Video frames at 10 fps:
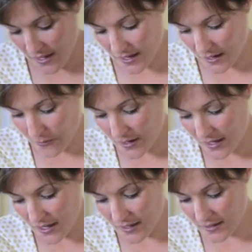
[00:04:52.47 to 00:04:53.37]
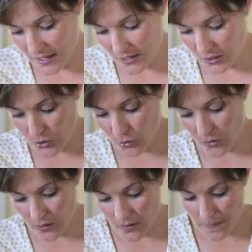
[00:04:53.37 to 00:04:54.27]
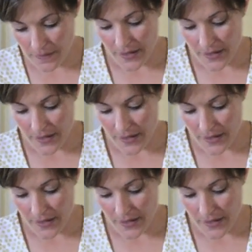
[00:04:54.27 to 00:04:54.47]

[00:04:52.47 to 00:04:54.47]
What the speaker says: and I went ahead and let it cool.